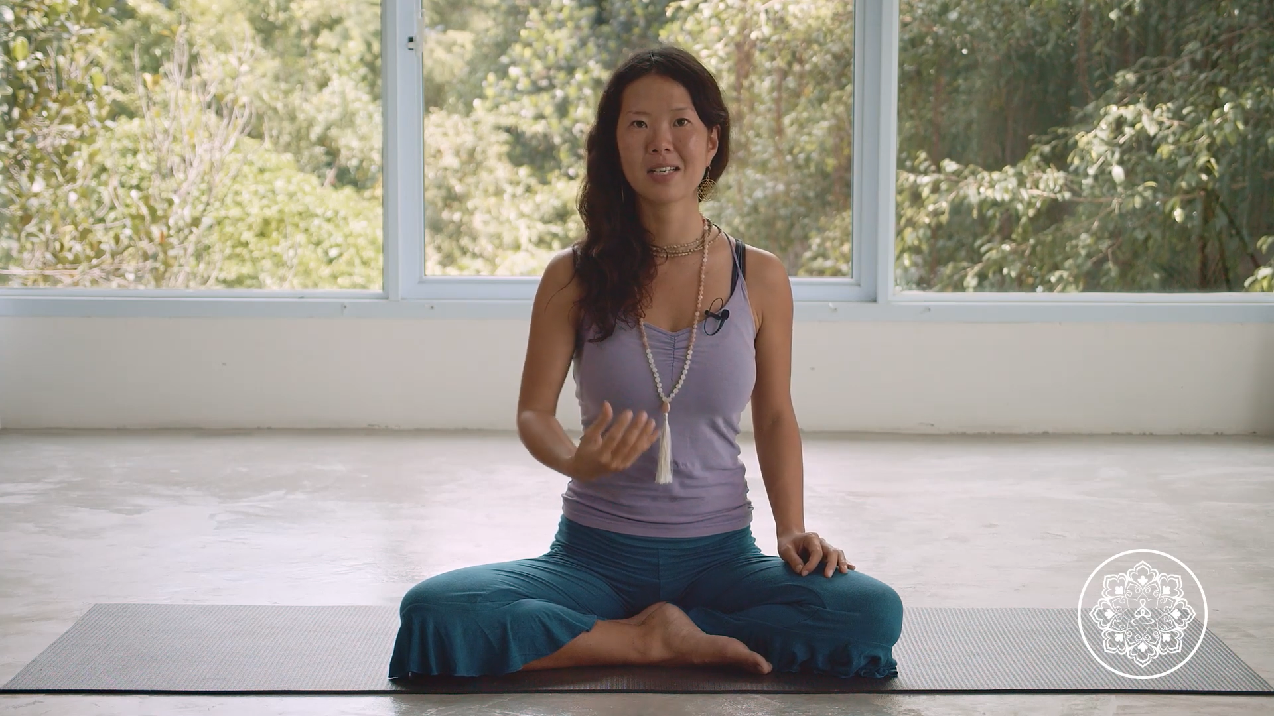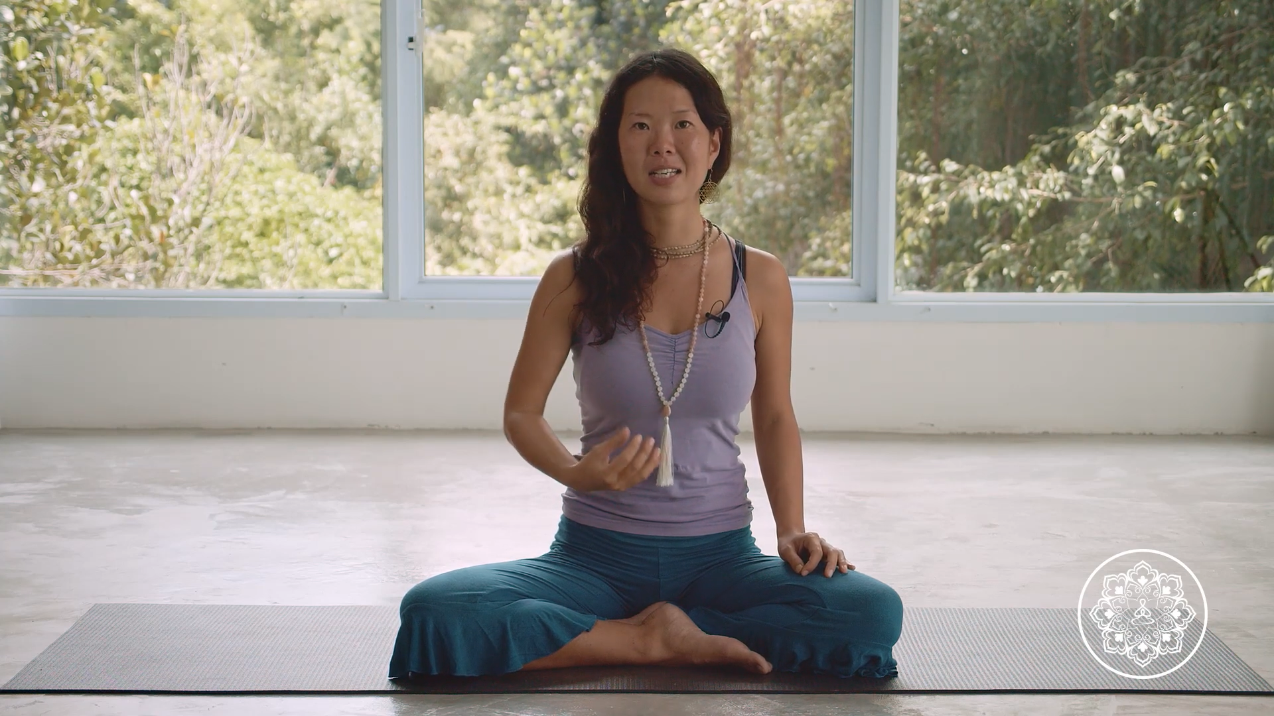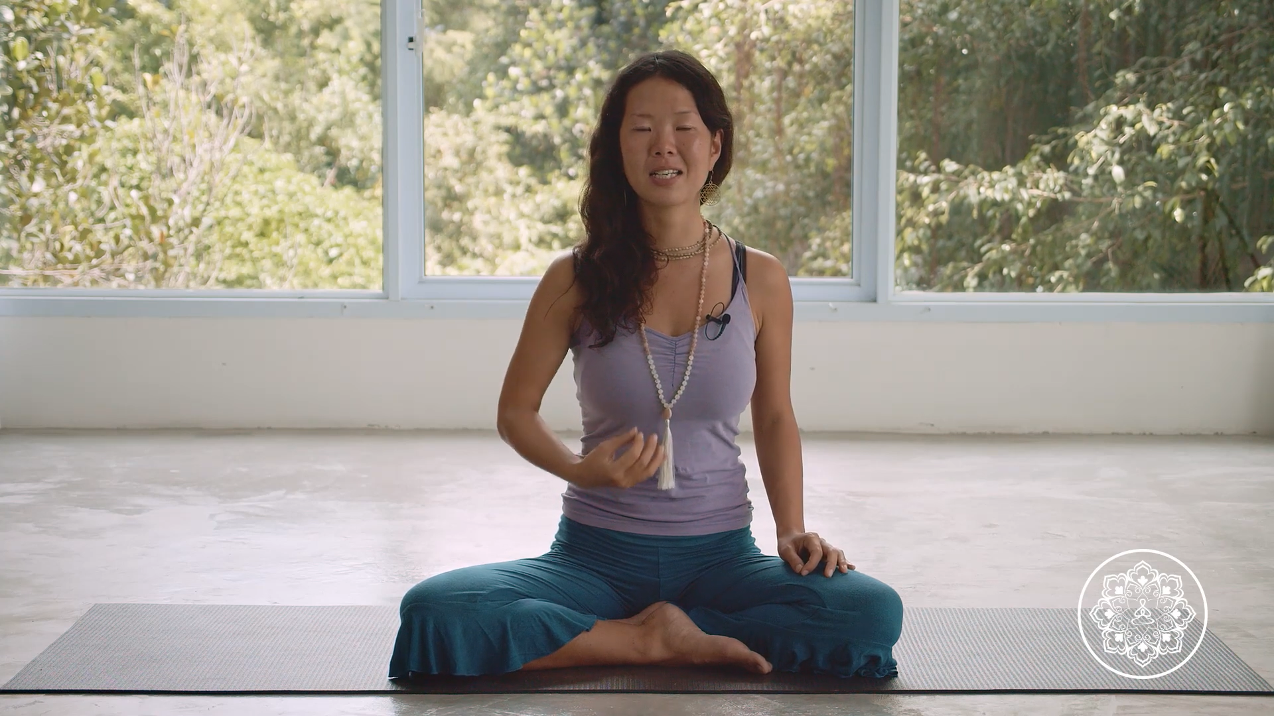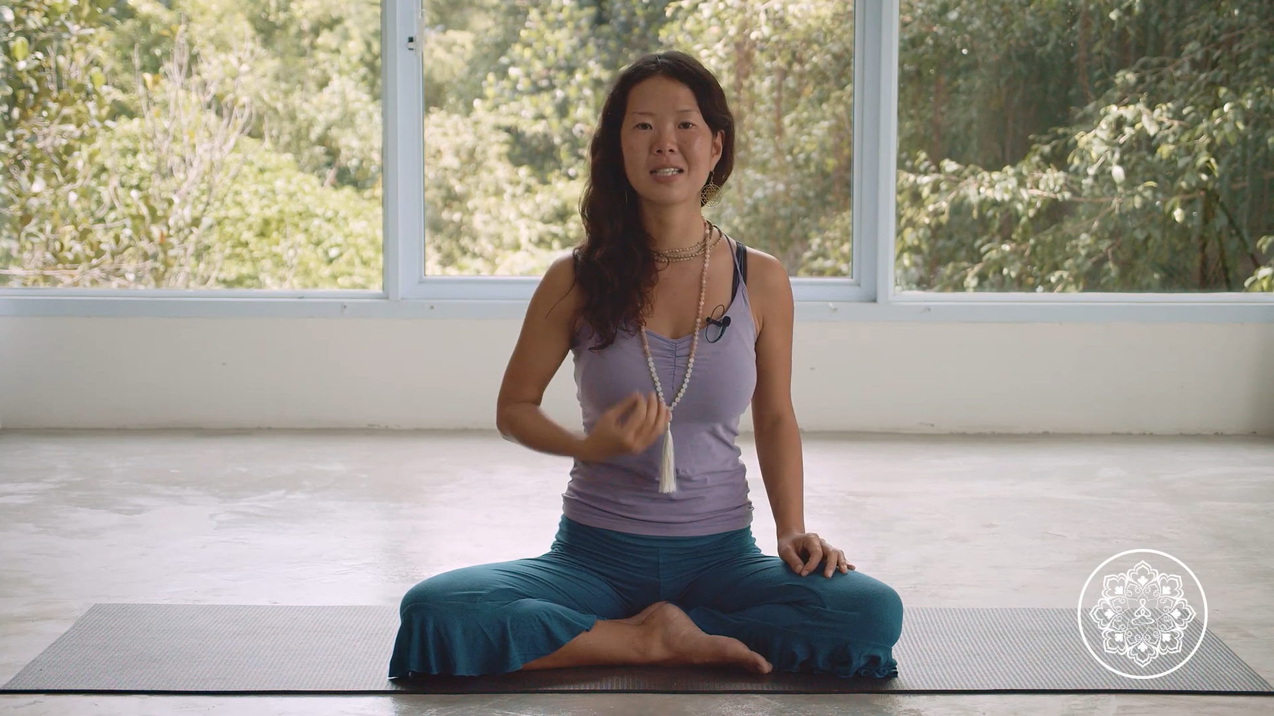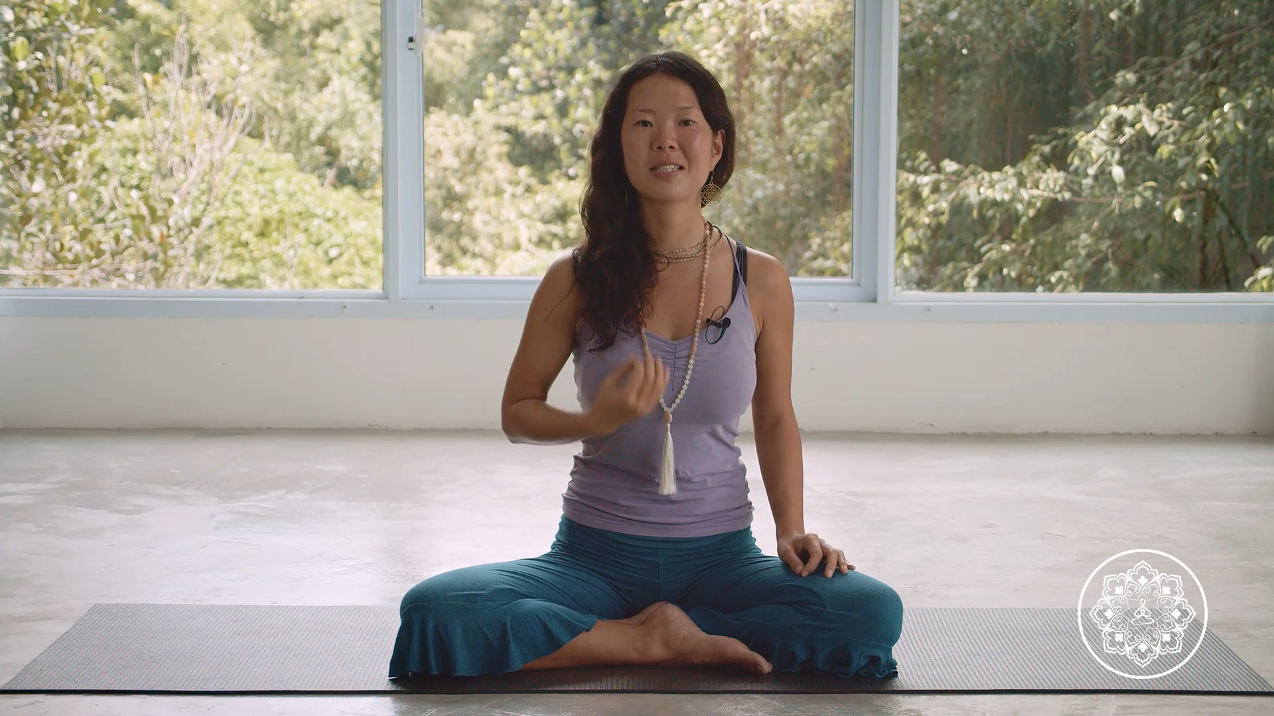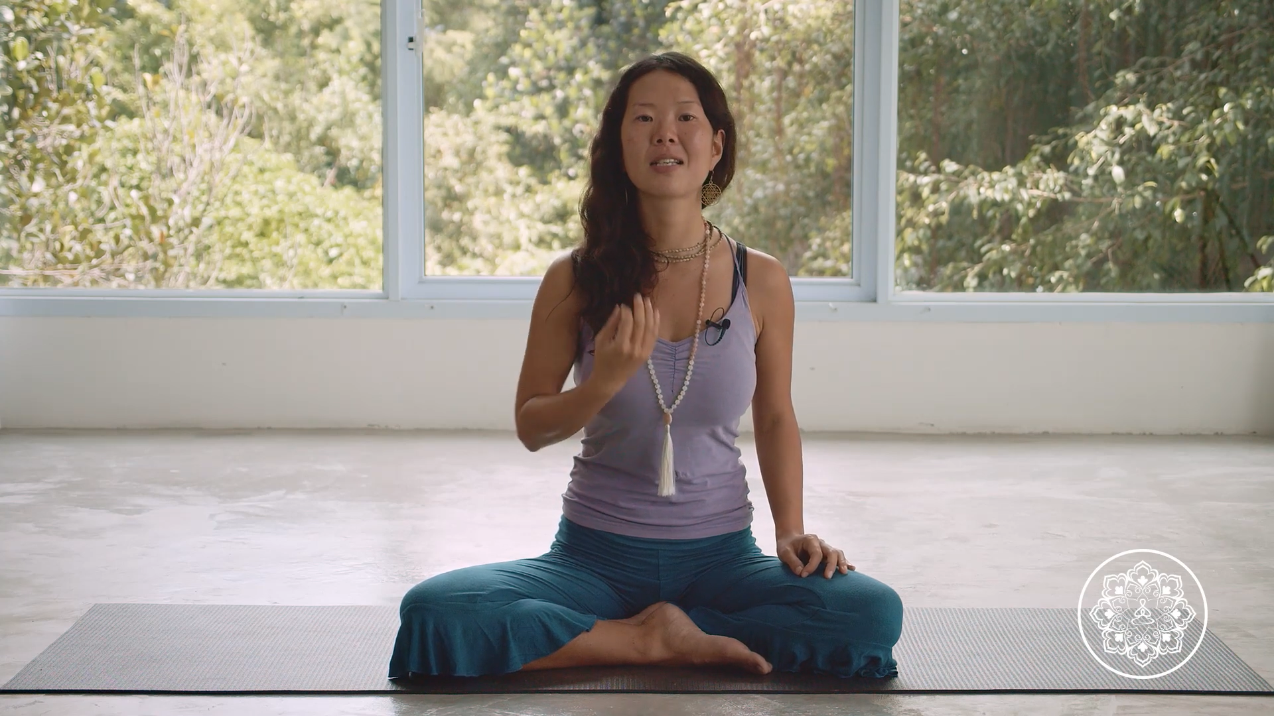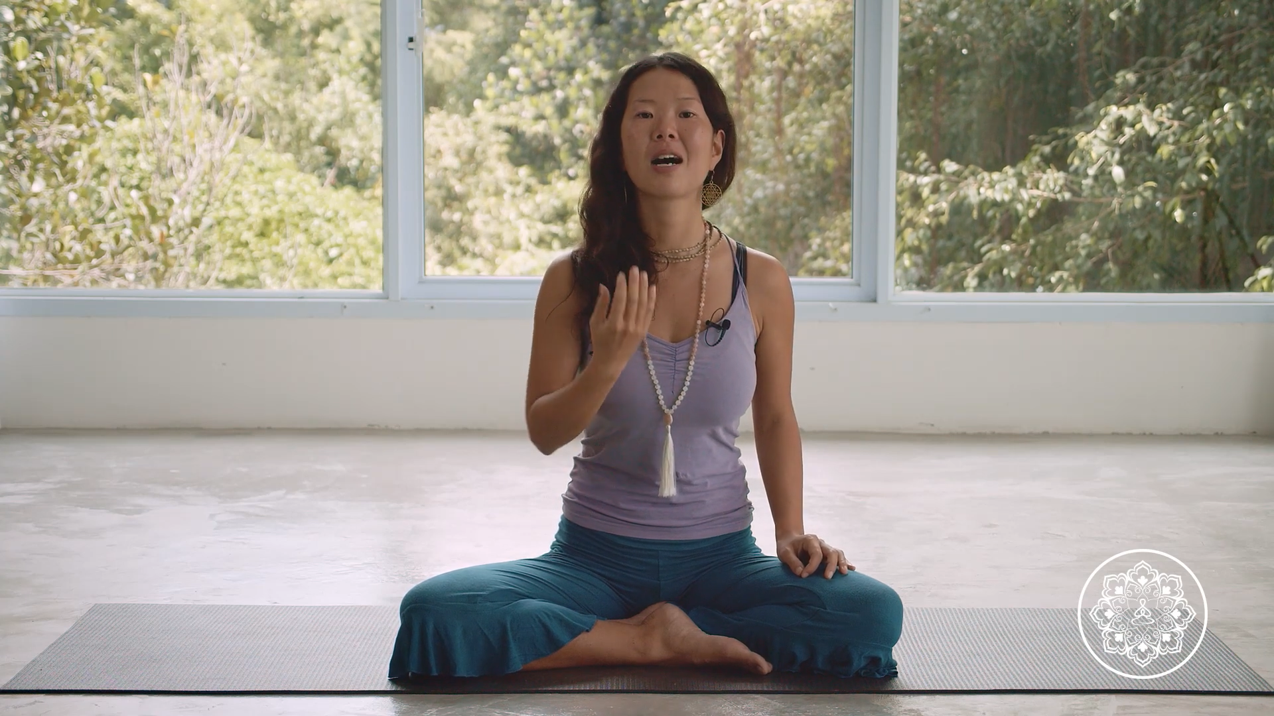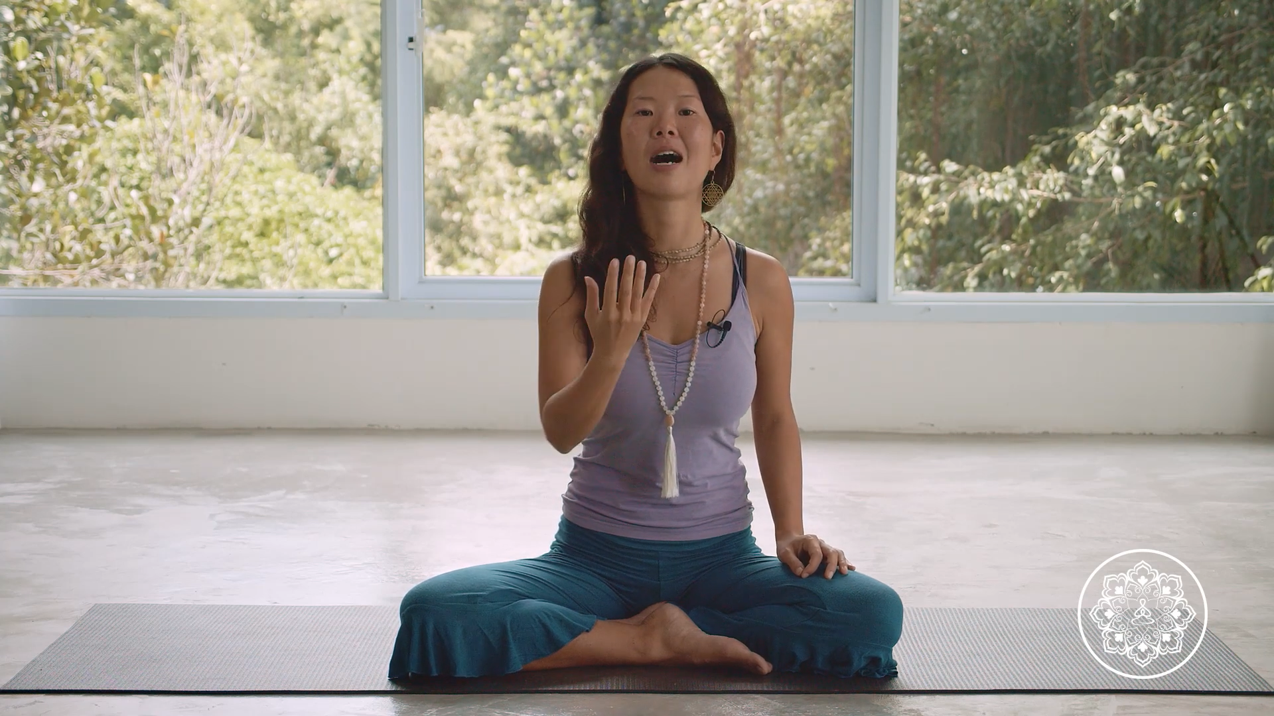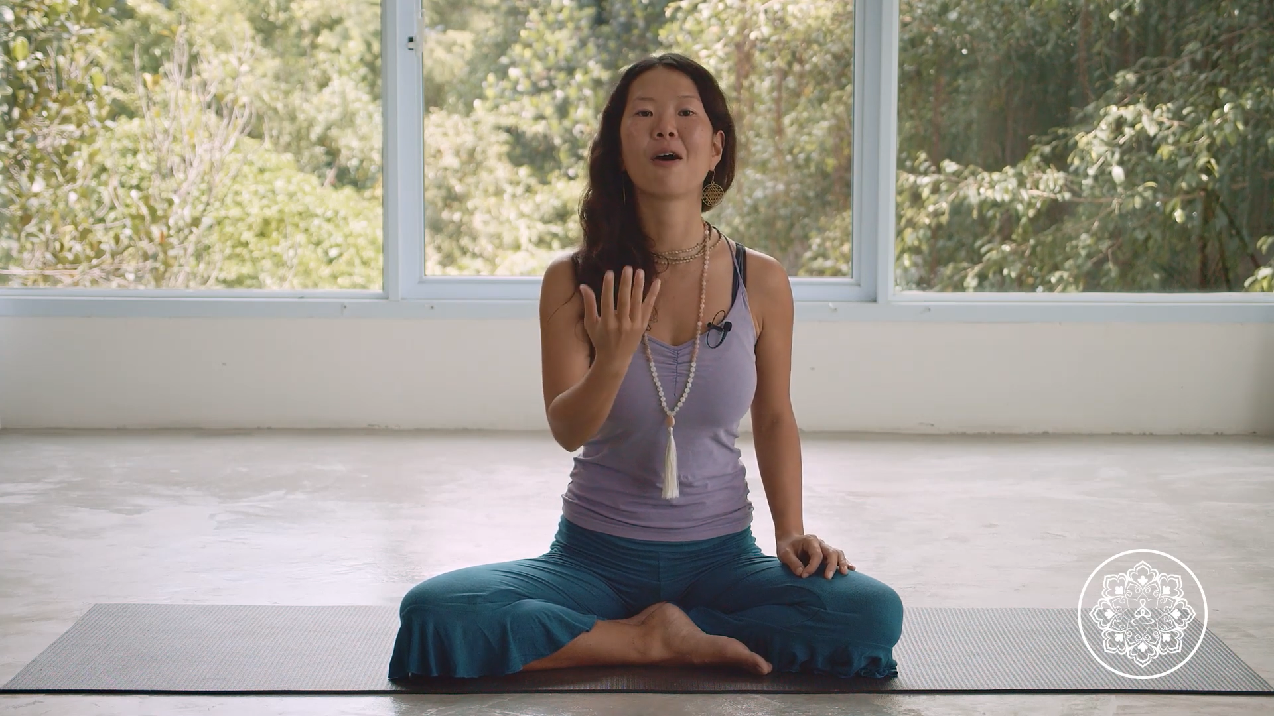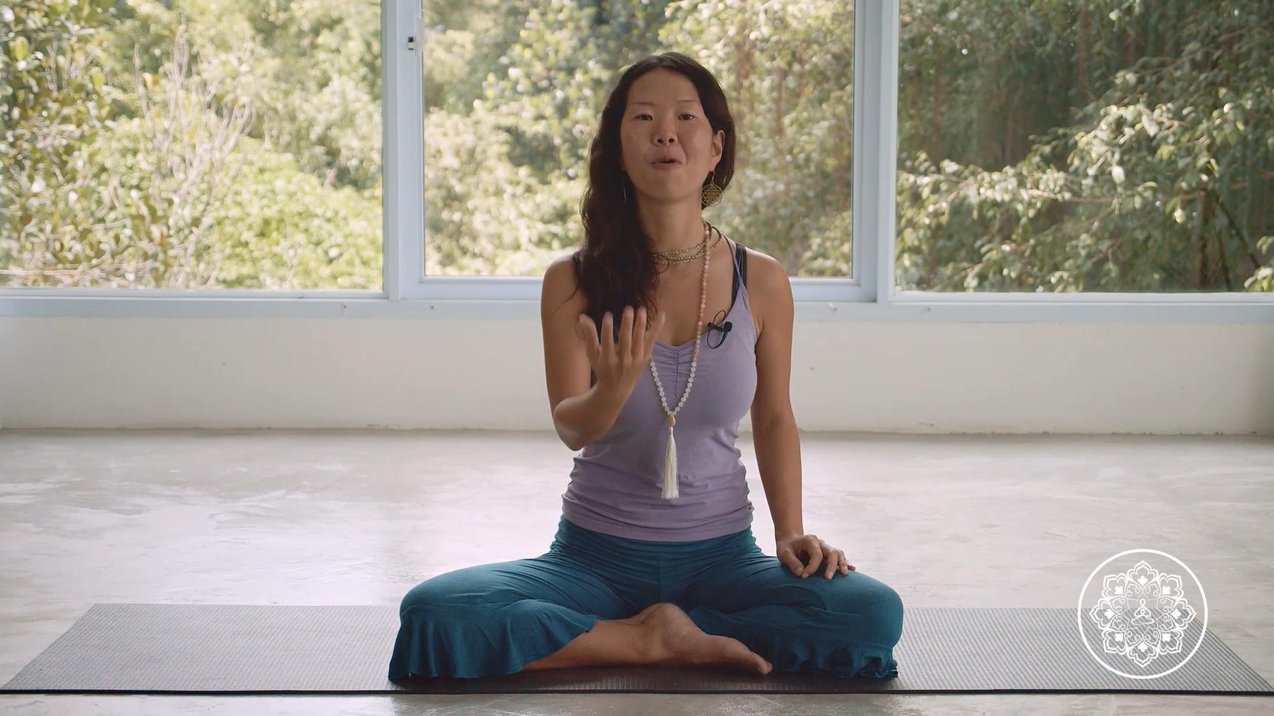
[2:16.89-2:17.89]
is
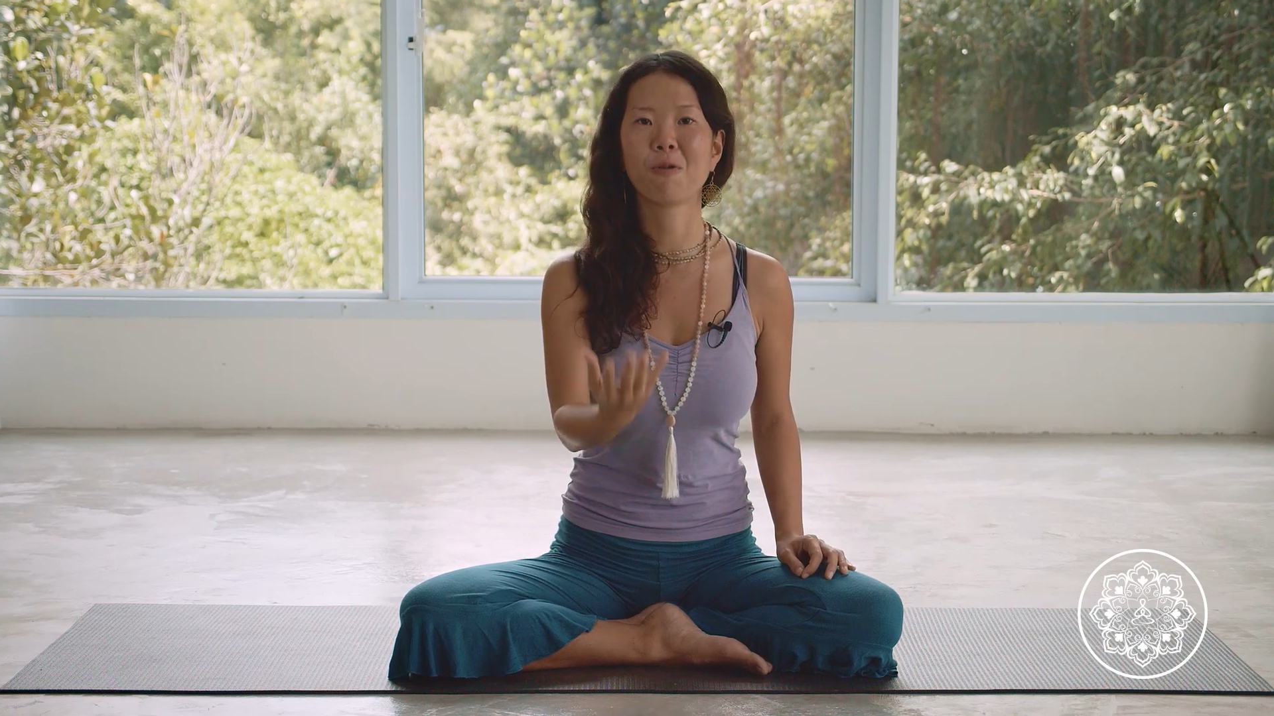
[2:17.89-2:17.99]
an